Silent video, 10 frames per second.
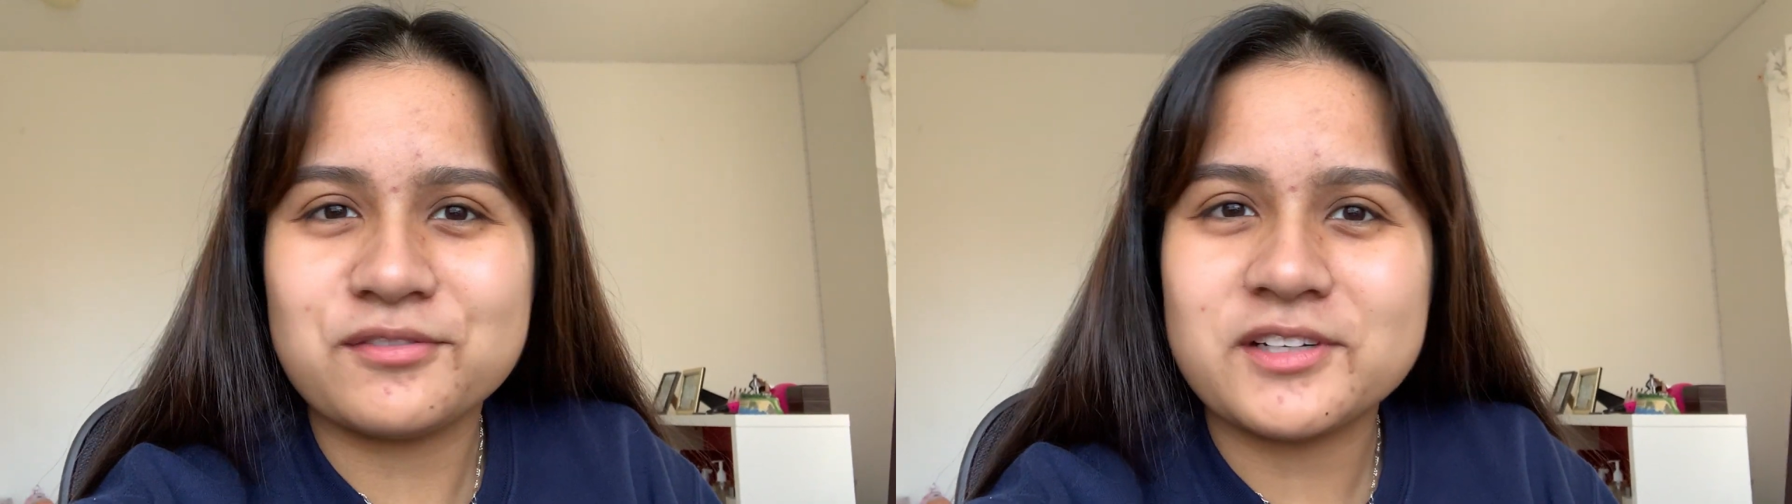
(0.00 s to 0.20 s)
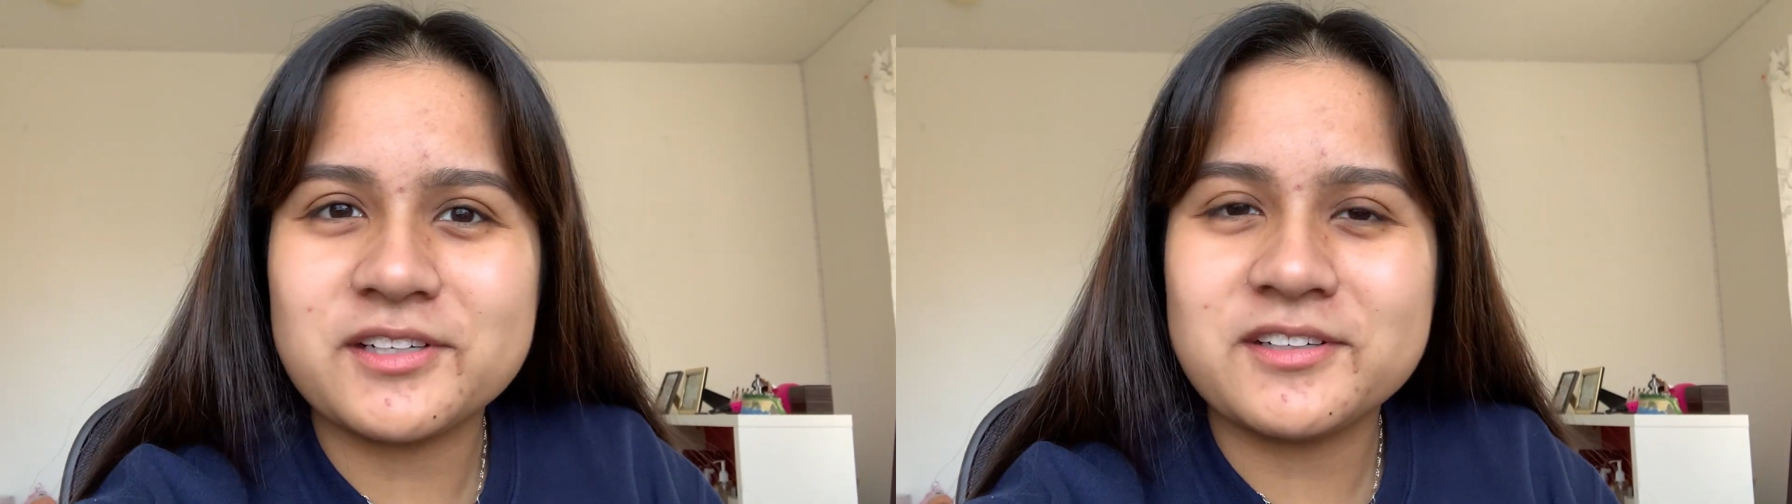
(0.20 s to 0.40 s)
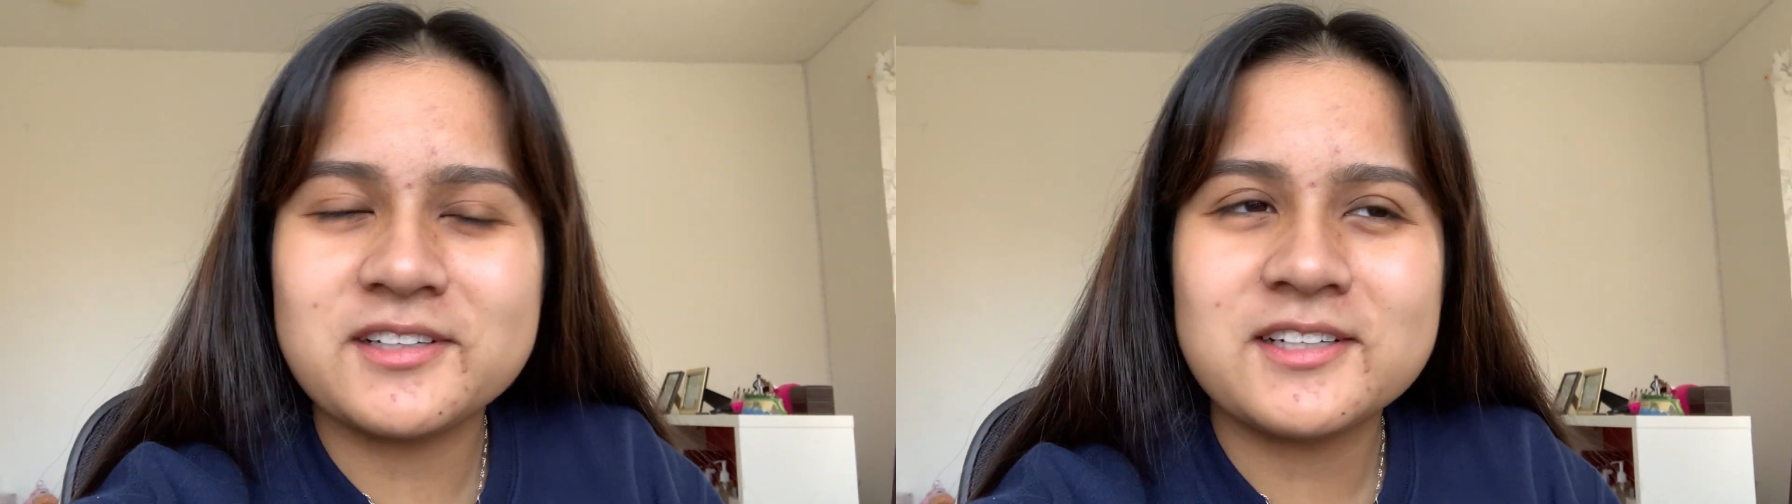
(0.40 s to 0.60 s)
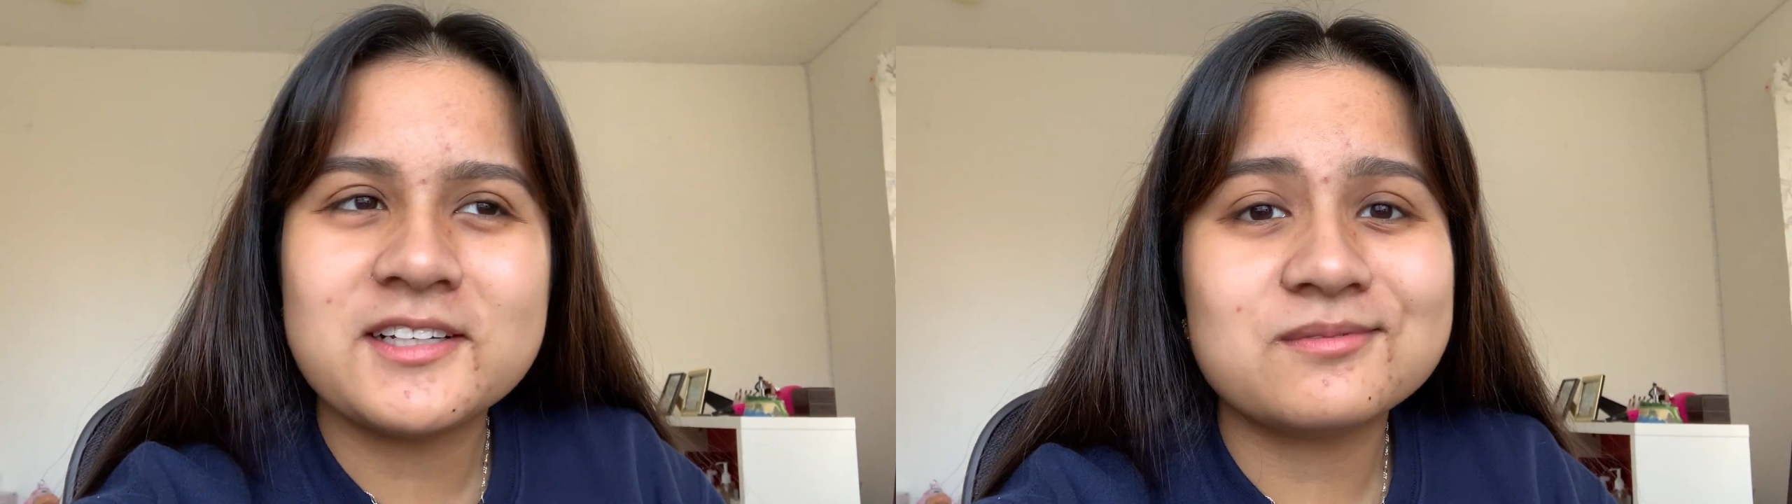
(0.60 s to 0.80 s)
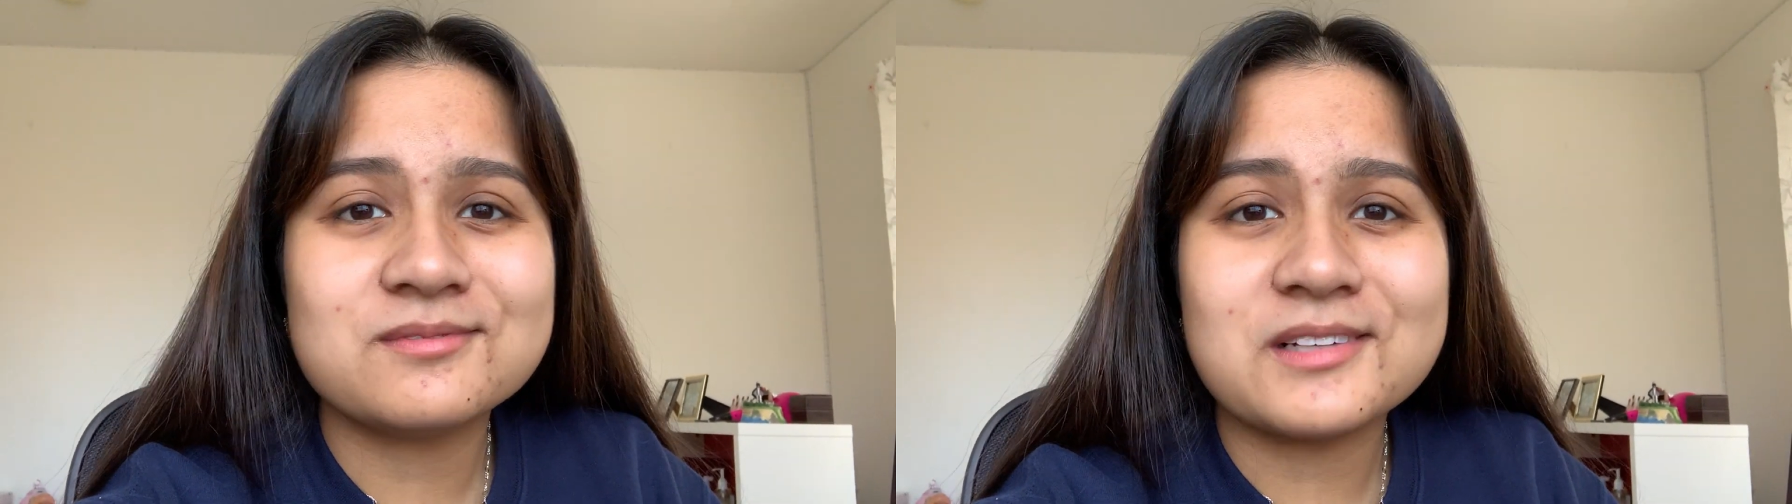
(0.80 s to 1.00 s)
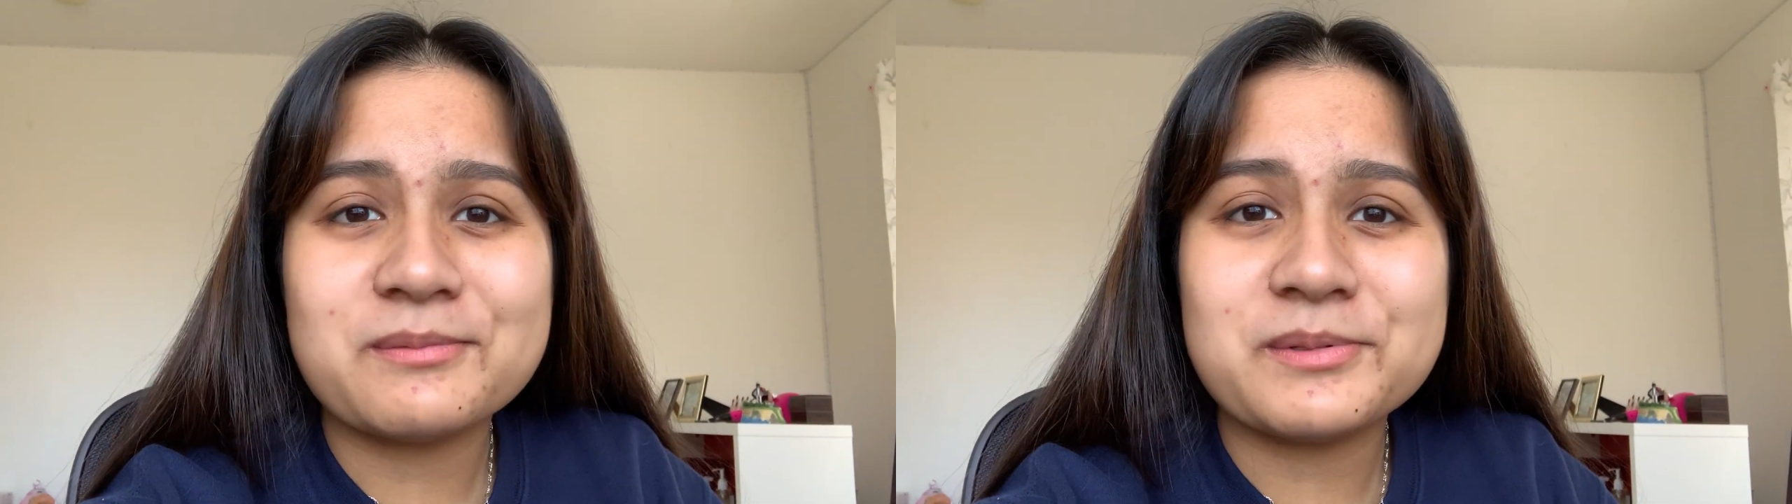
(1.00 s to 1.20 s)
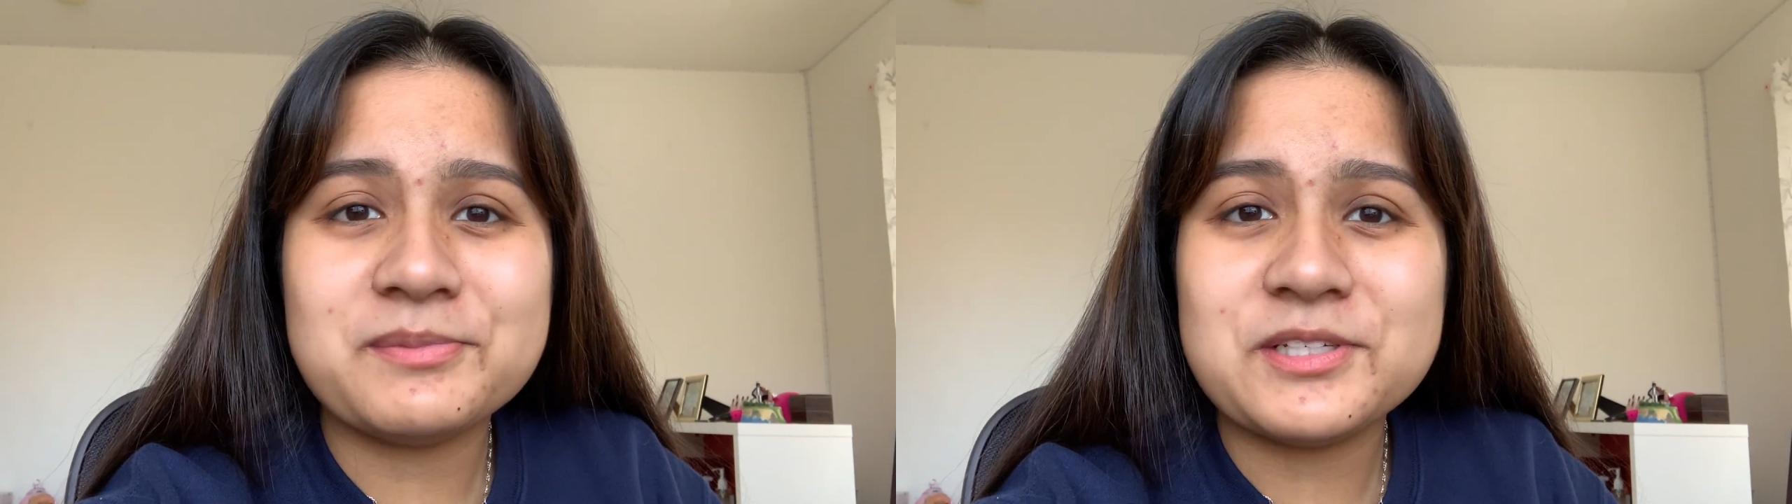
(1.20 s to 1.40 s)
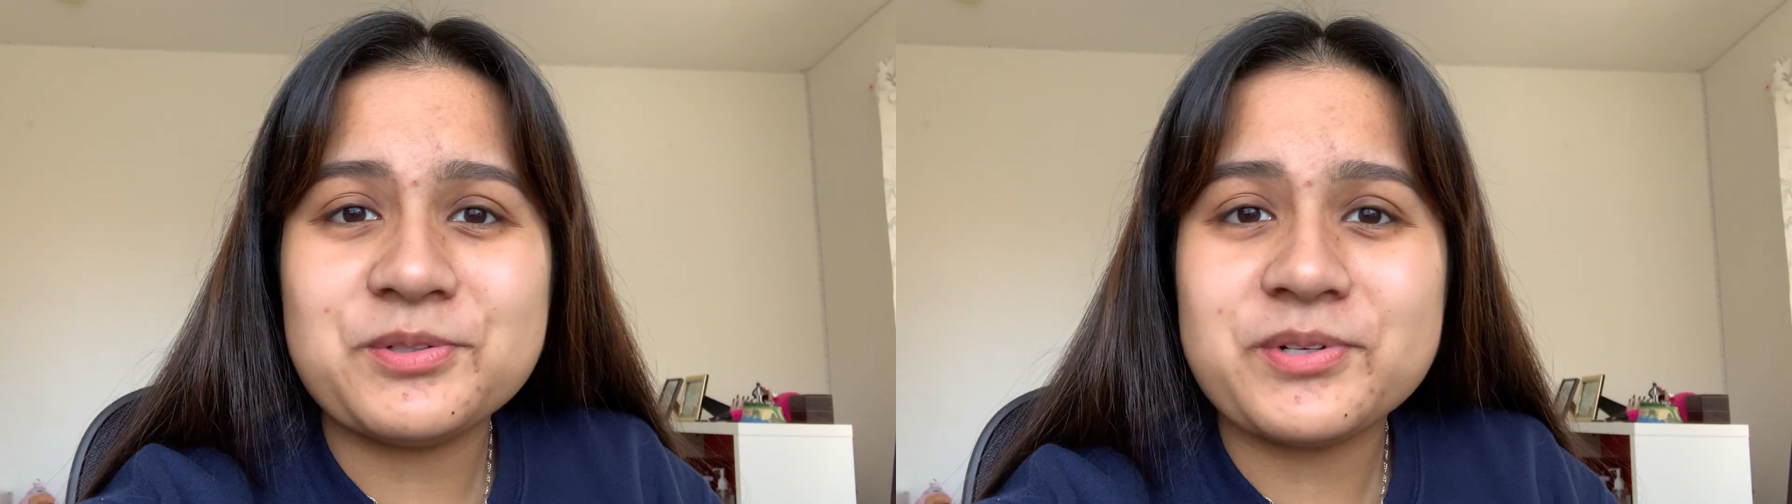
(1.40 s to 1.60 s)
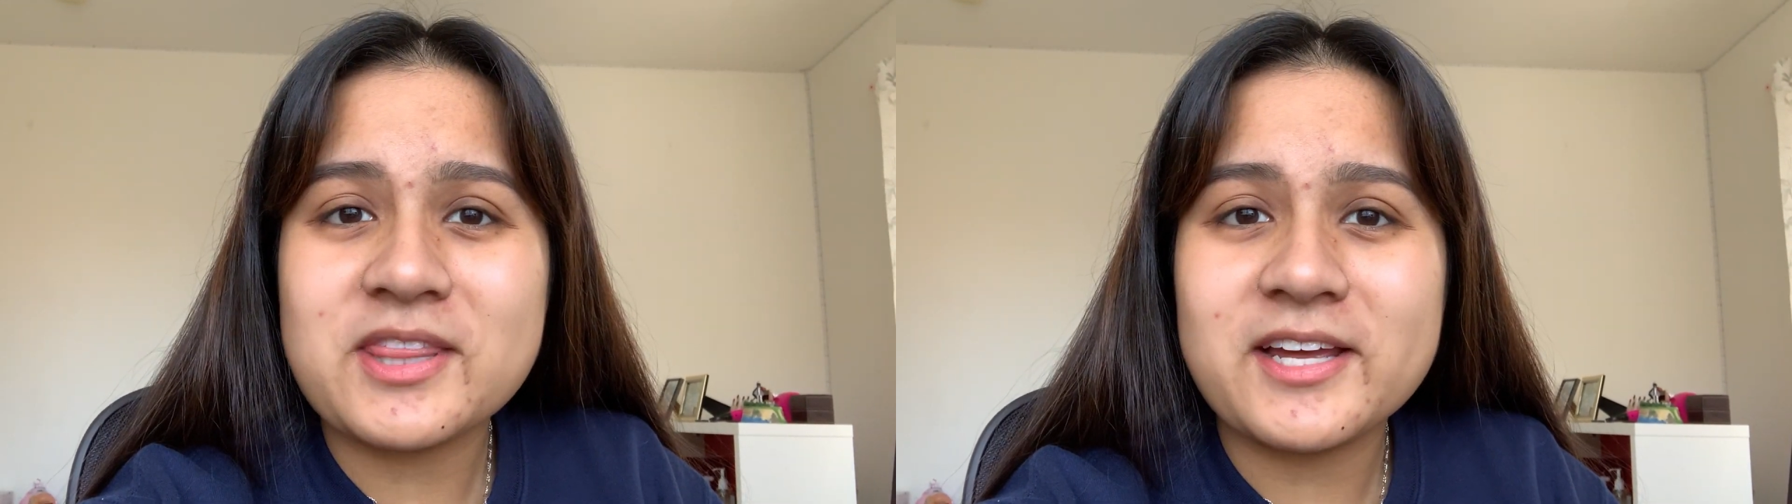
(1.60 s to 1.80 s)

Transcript: fun. I'm gonna be doing